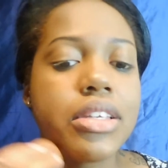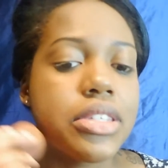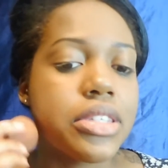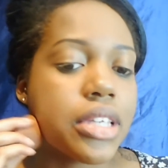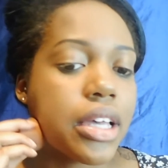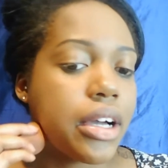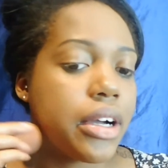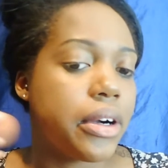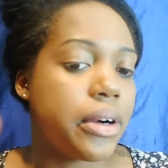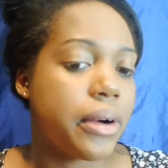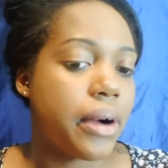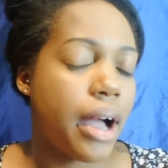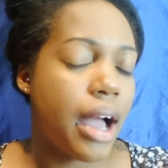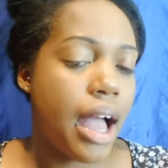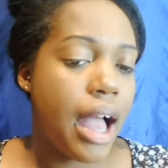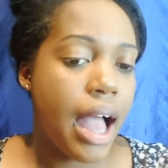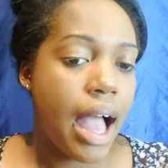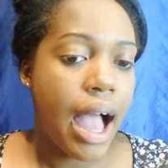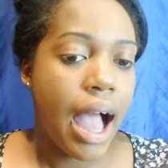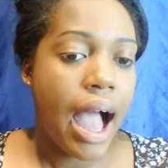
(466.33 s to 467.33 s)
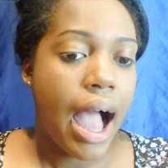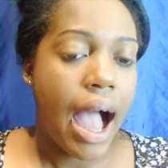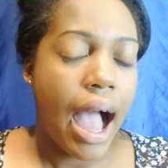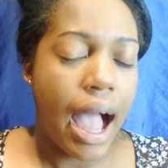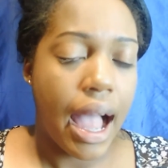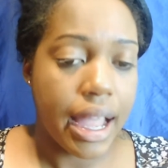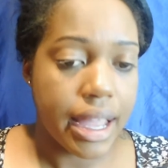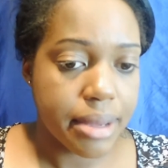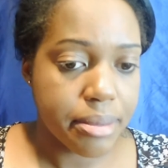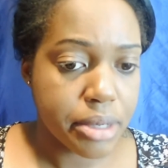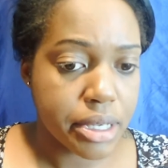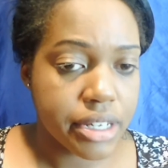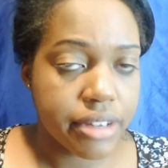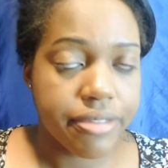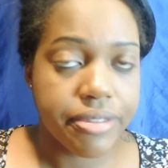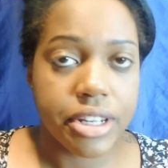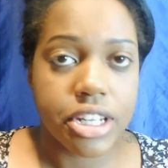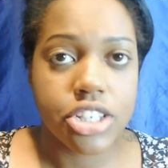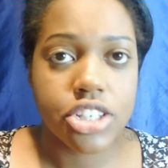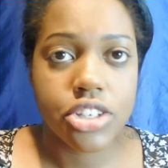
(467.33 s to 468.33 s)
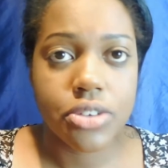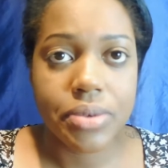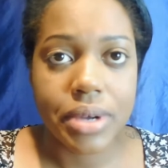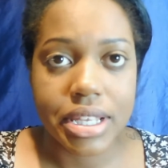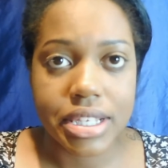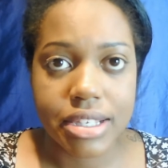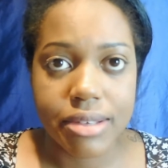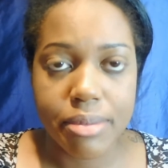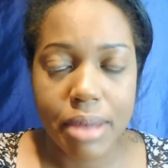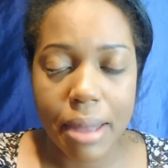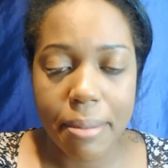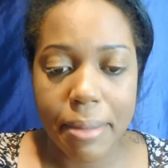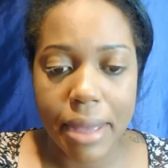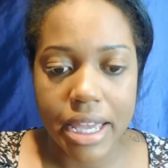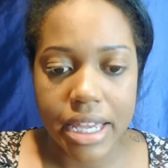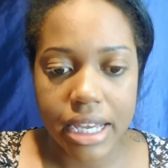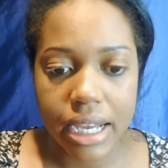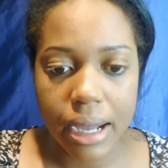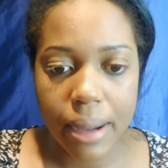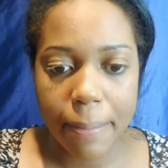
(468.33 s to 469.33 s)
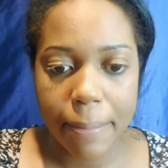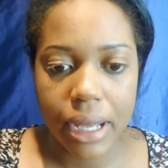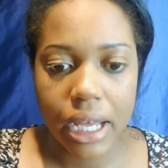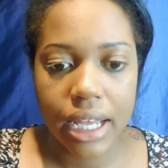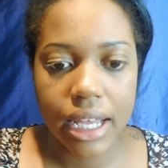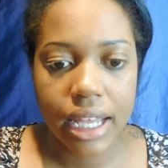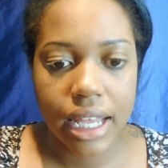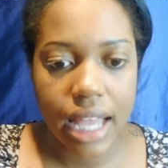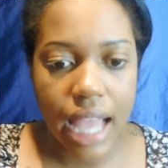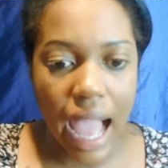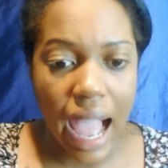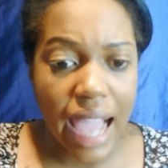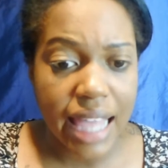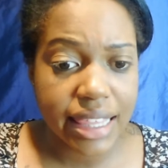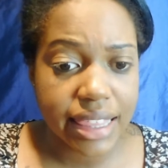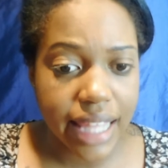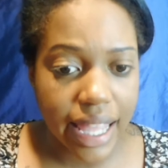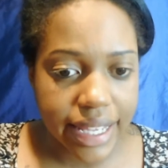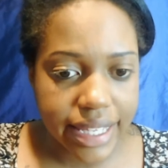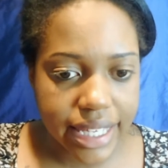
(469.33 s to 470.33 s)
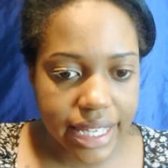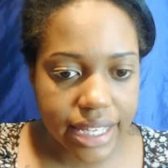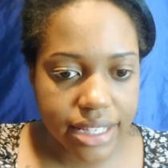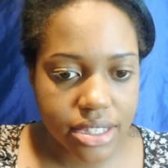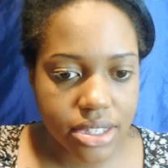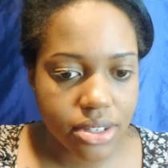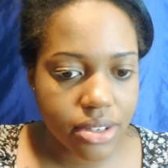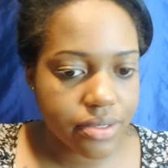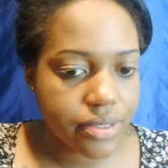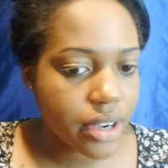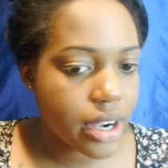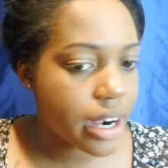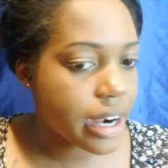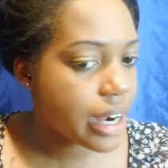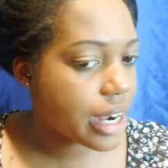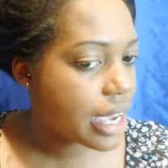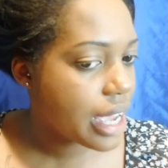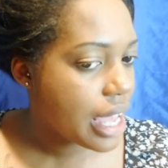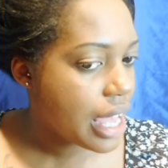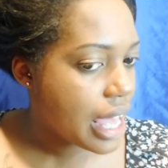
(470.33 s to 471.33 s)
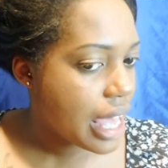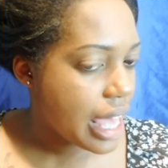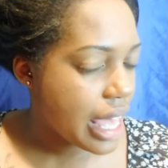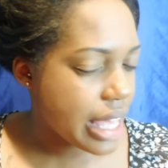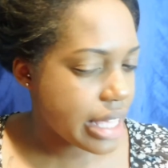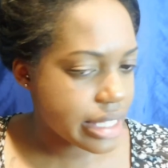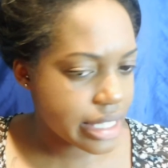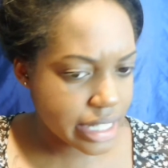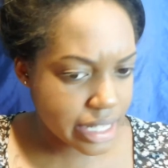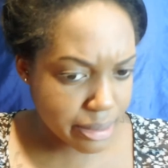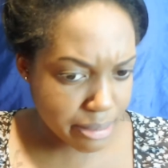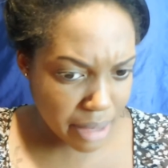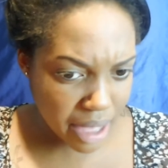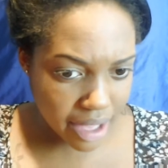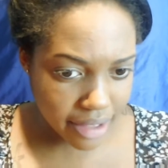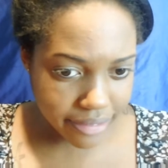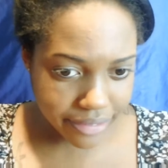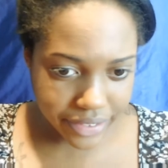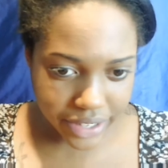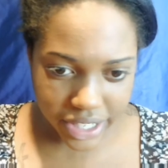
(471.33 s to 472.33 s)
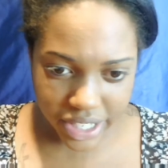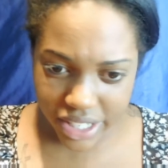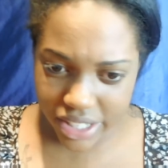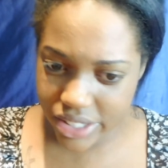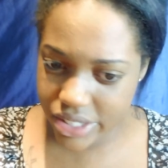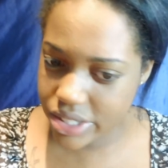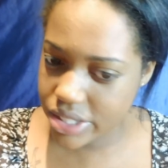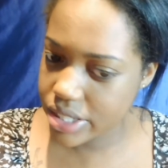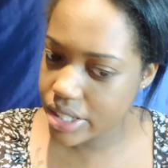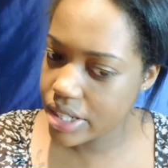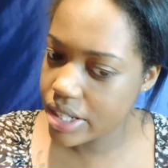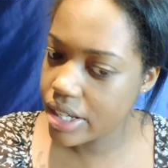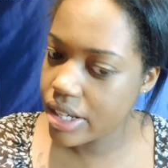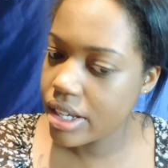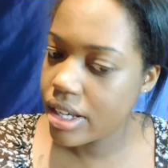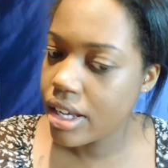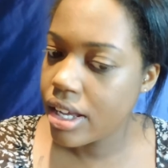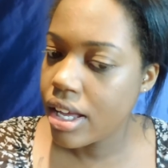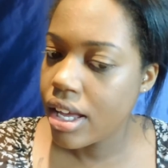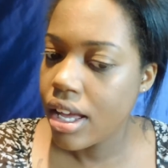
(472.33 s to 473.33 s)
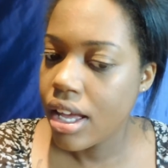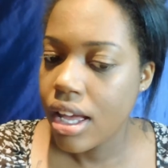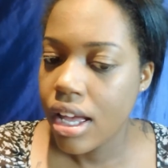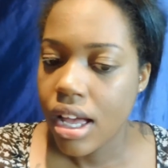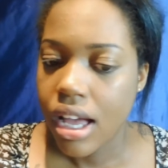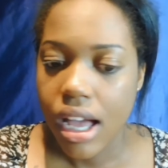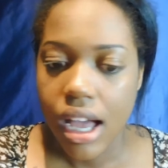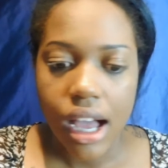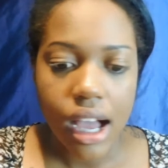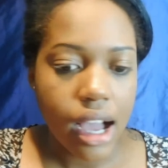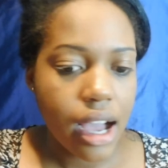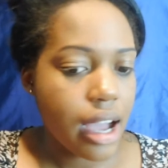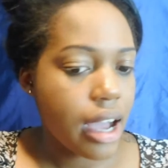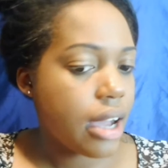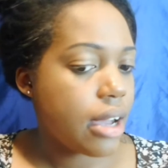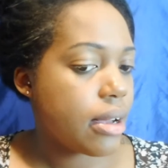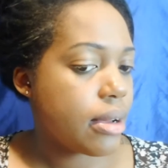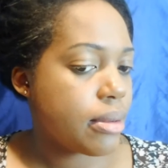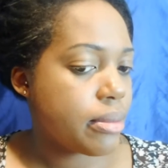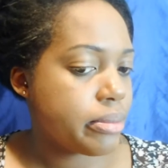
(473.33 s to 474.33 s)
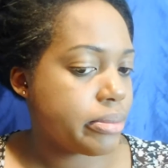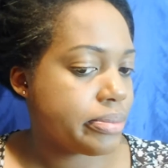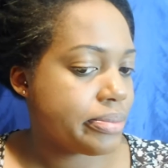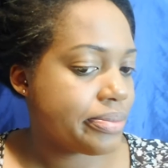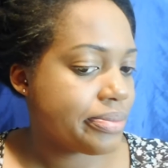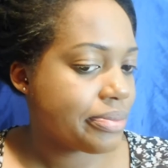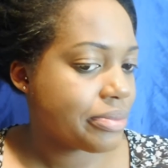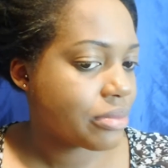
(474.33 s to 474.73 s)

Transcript: So I am gonna finish the rest of my makeup. I like it so far. Is it a matte finish? I